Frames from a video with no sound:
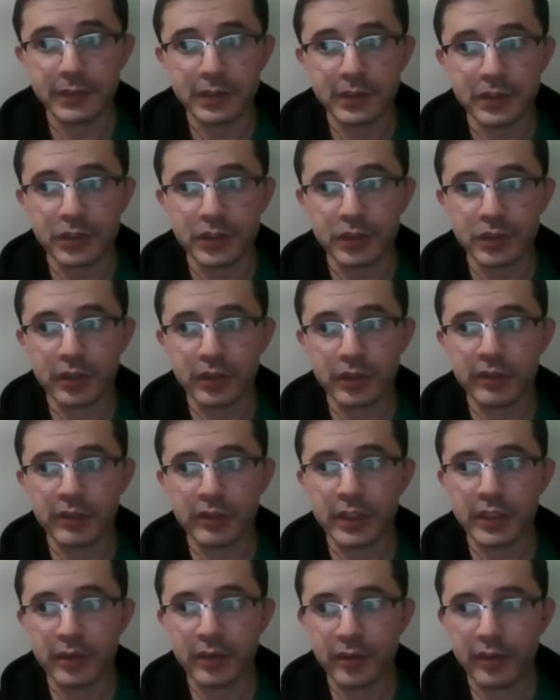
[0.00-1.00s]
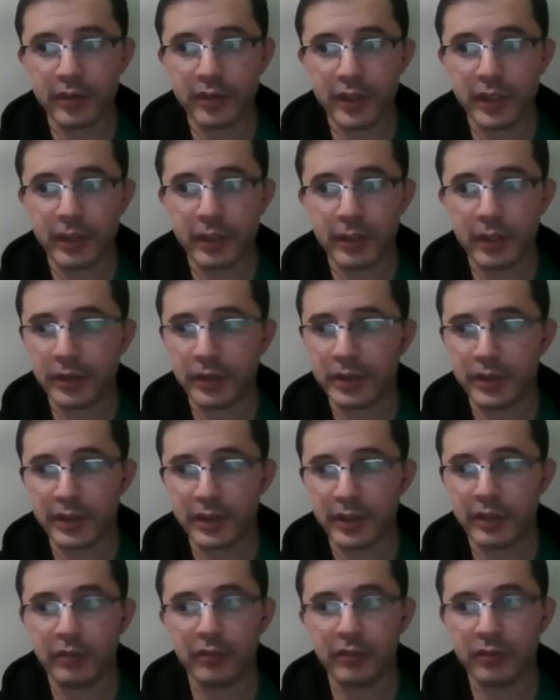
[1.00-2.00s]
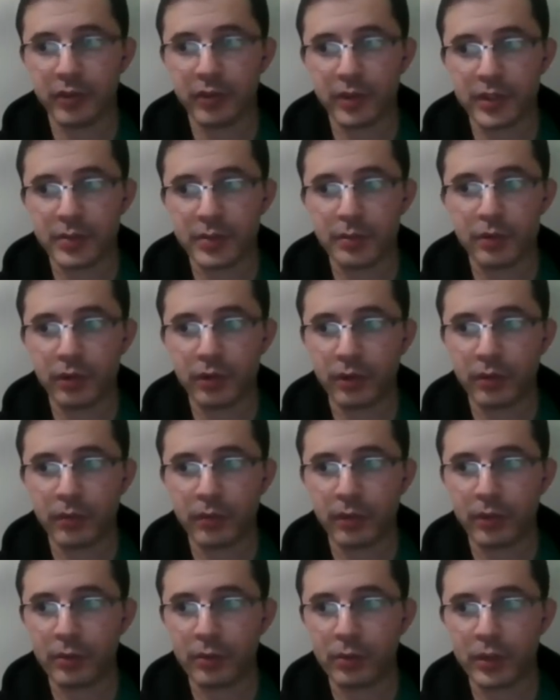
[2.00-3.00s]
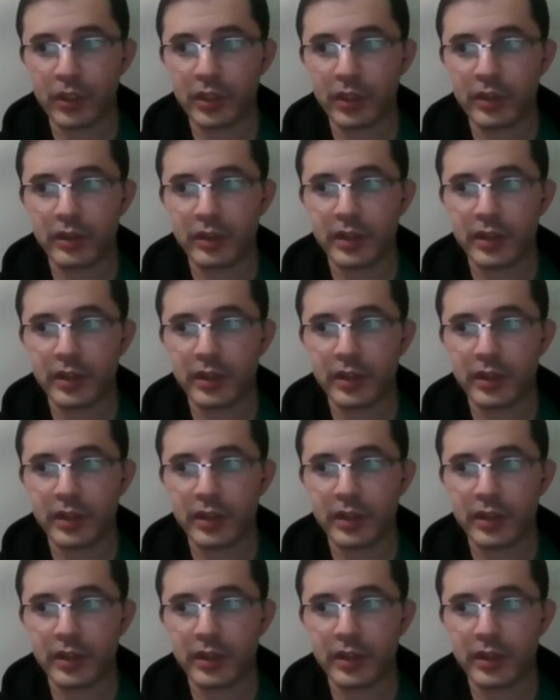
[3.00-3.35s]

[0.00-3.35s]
So I really don't think about it and focus more on my work.